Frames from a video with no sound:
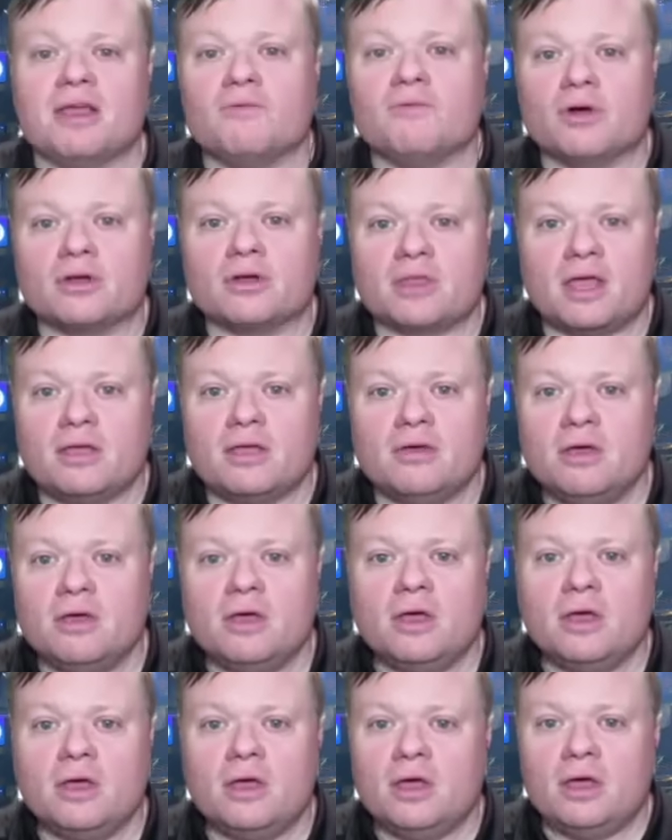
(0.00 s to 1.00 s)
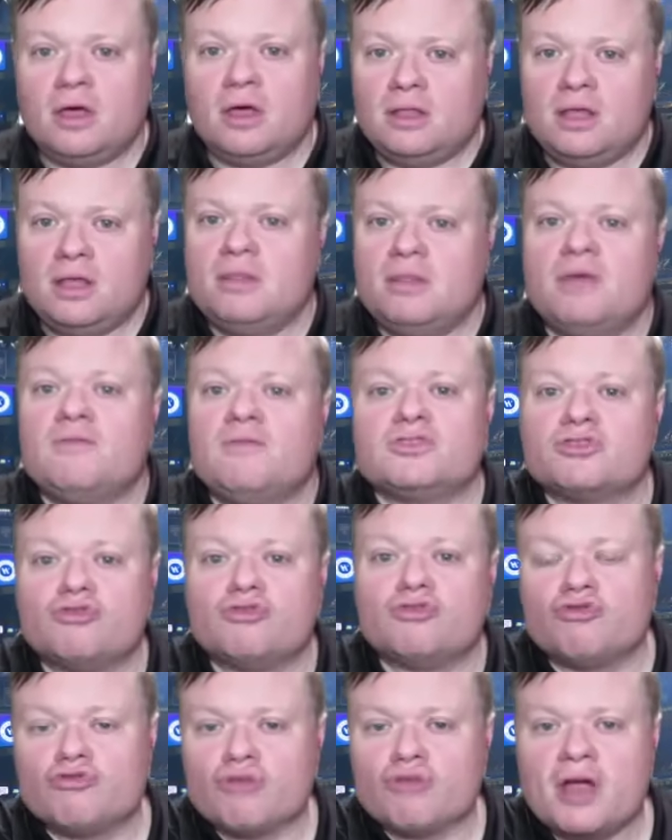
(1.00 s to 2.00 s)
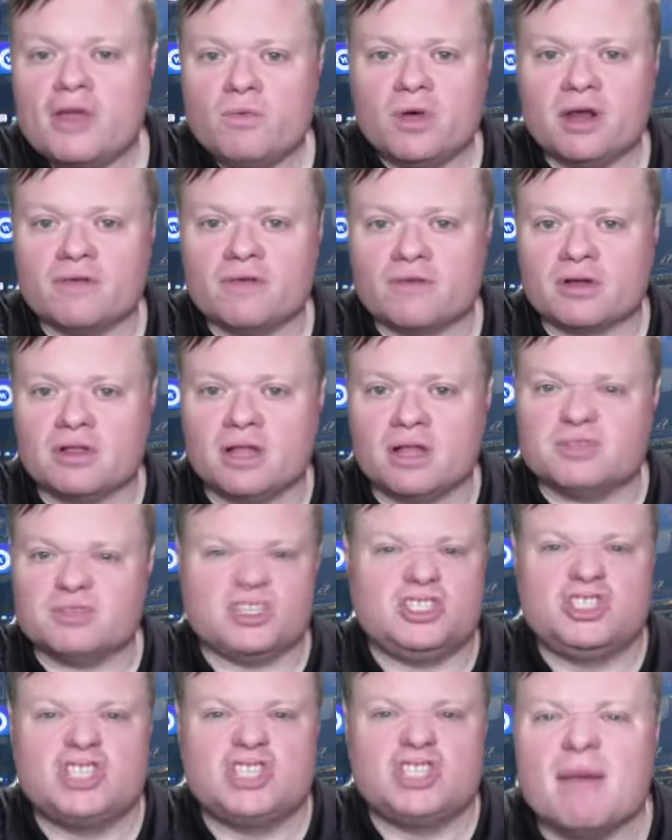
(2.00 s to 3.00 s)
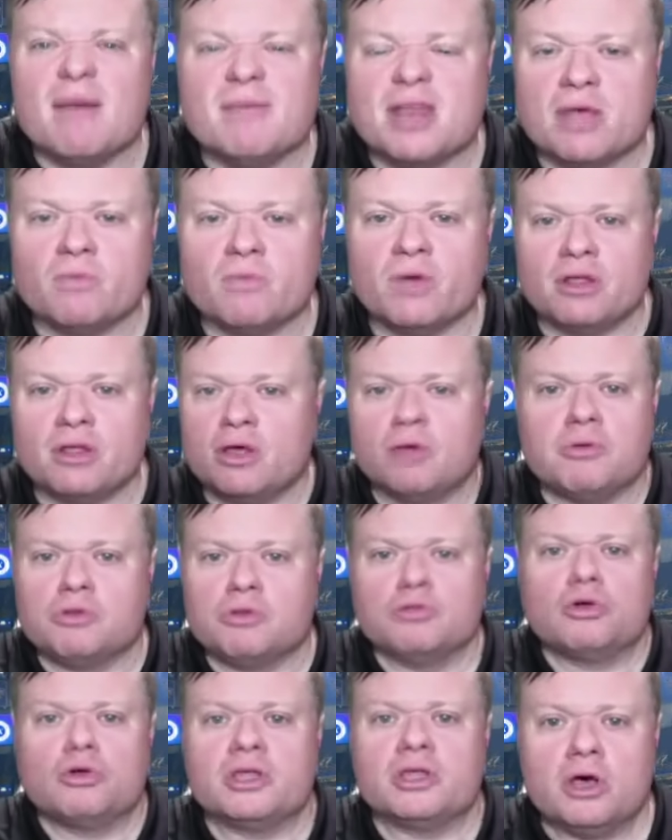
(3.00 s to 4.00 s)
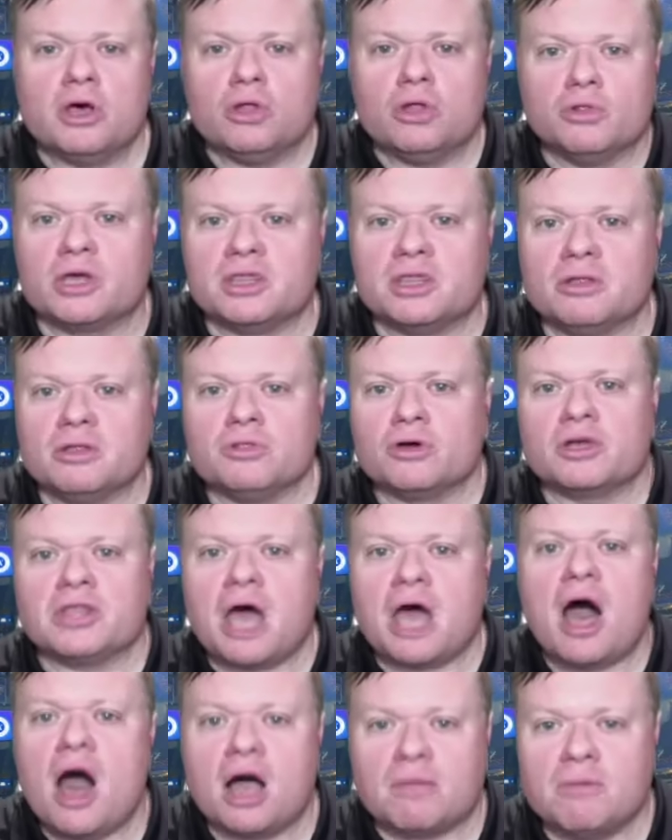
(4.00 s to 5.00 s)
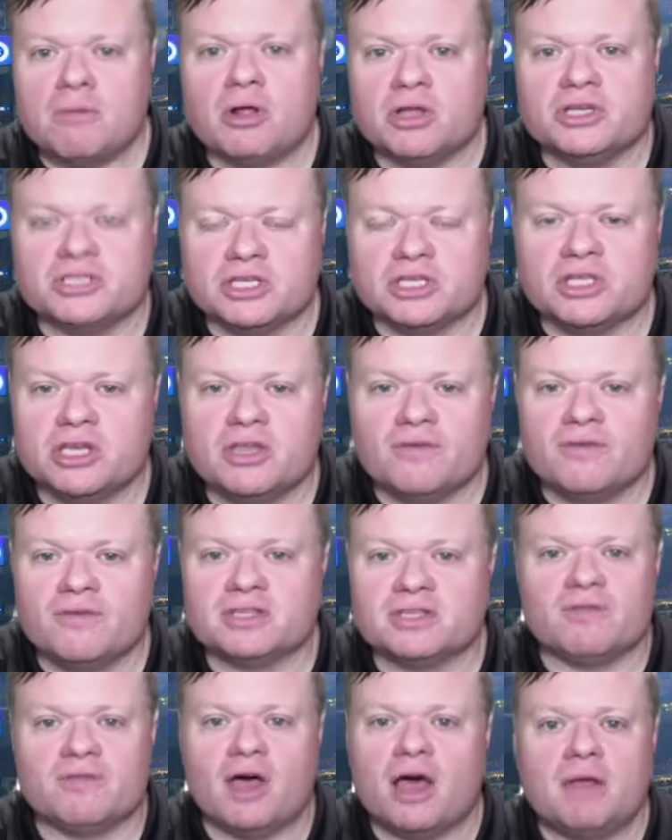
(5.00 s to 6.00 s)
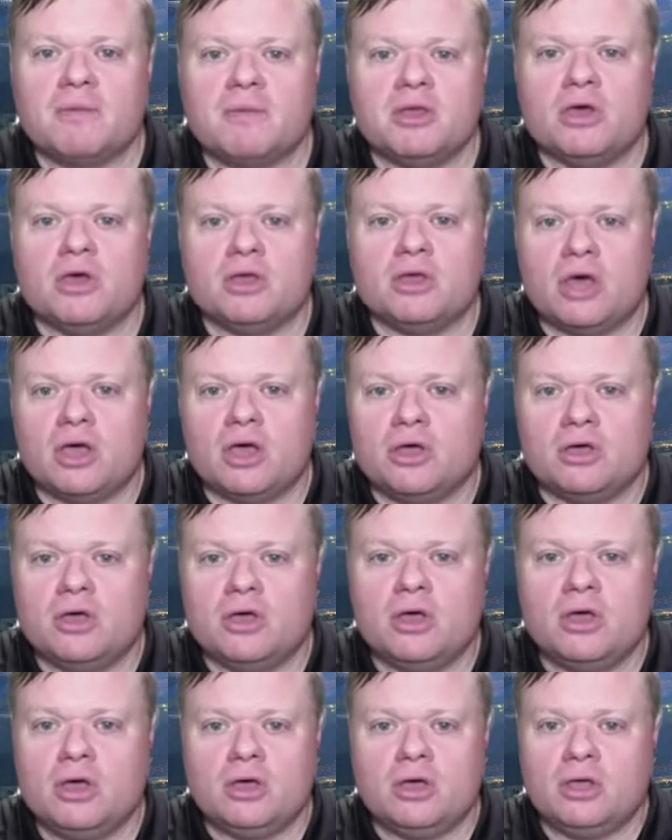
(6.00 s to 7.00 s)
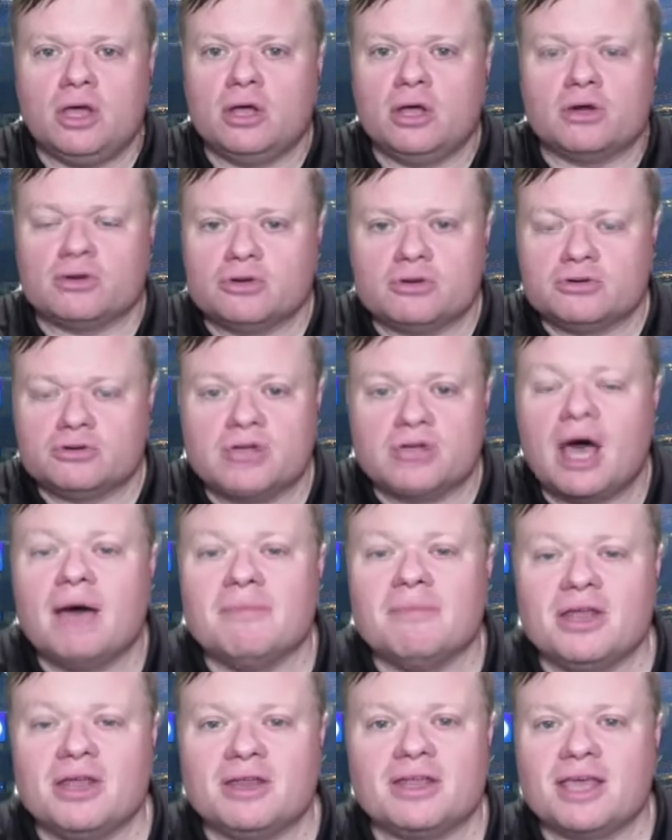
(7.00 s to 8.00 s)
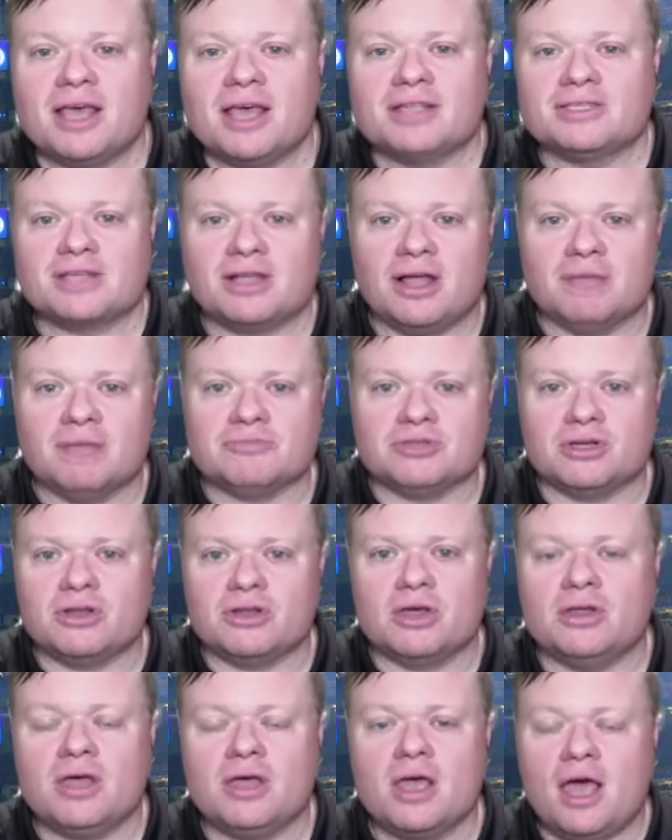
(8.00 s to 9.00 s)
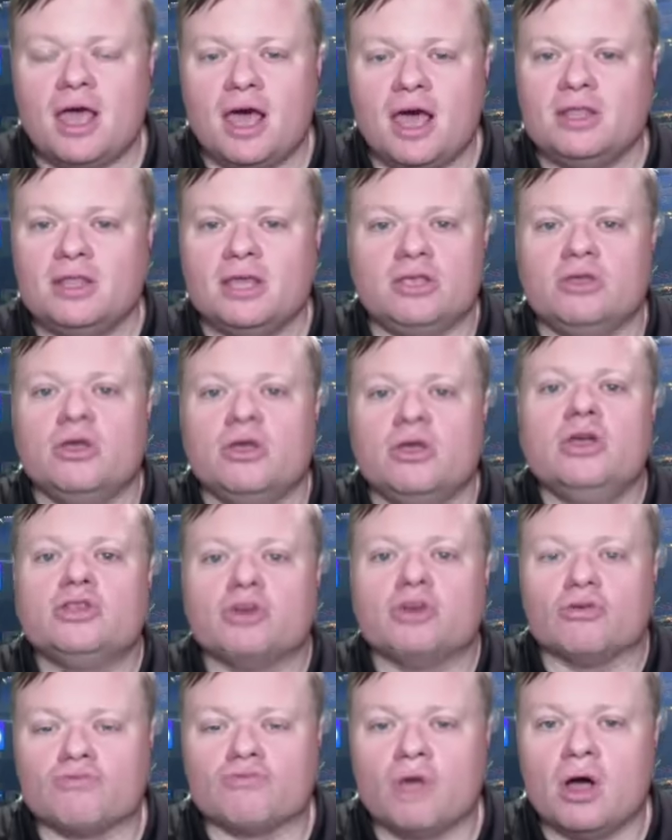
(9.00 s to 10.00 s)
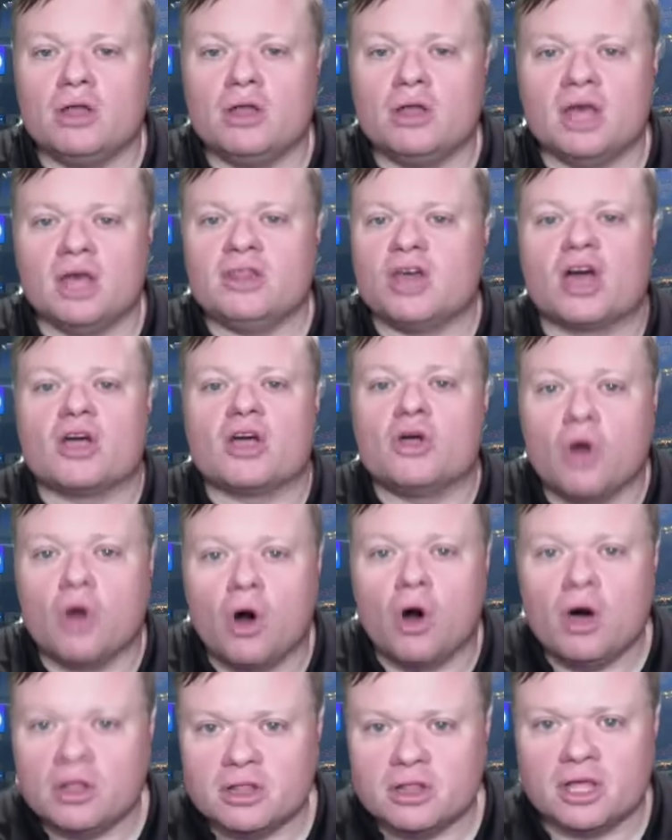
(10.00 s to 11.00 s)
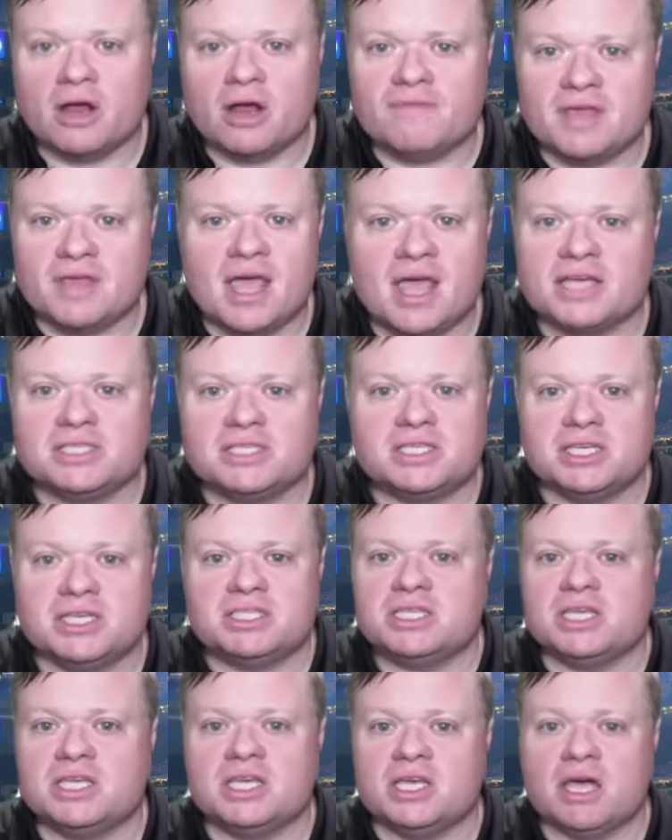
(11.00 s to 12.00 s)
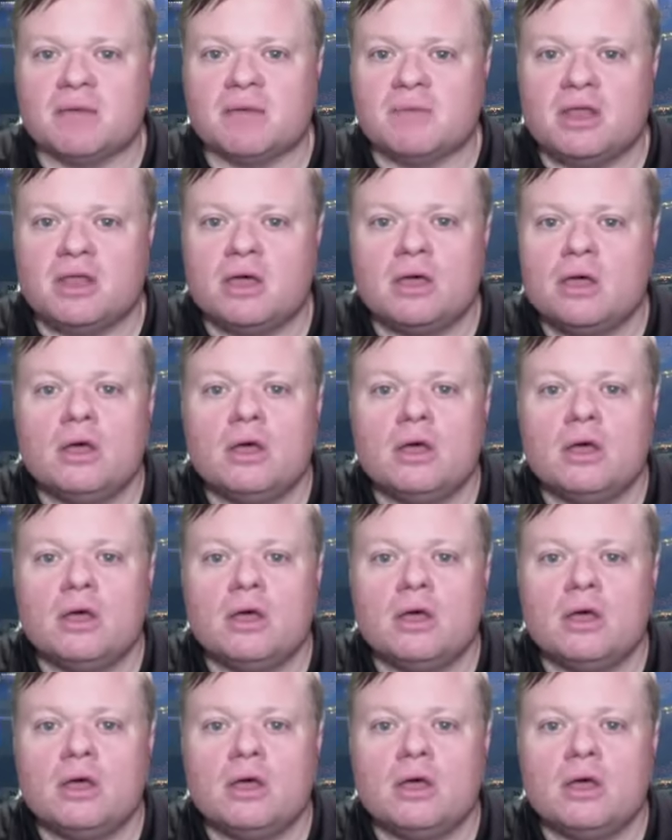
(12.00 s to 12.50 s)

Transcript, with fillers: of work that you that had this great win over Clemson, dominant win. You you look at the look at the look at the mollies in the defensive line. I mean, they they they are dominant against Clemson, and and then you to run the, the gauntlet of the SEC. I mean,